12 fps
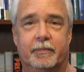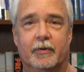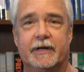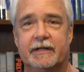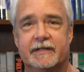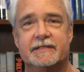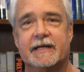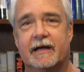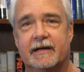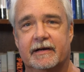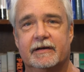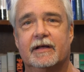pointed this
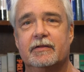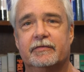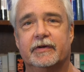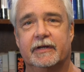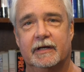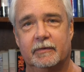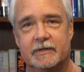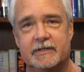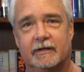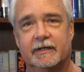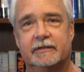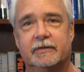out in another video,
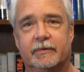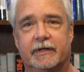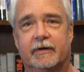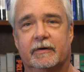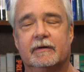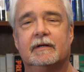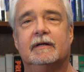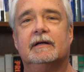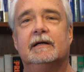which I'll link to here.